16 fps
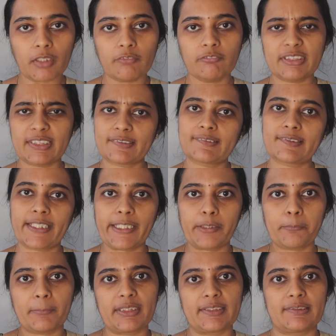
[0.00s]
which is
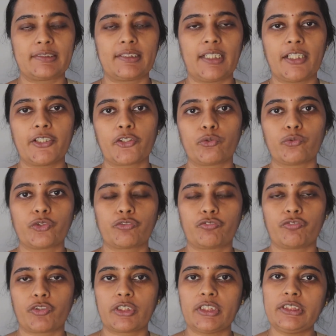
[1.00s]
same as that used
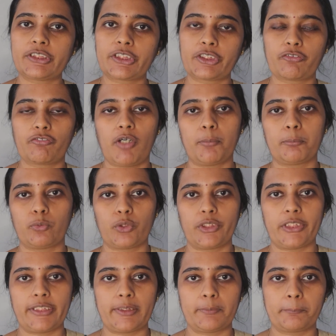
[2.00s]
for the jihva
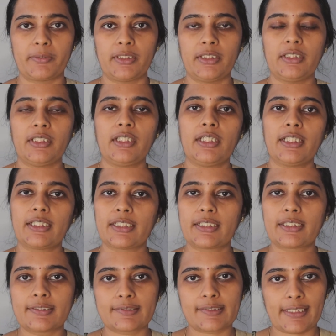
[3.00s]
muliyam.
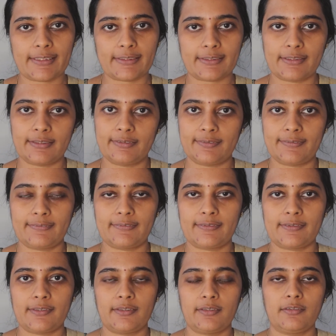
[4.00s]
It is like this.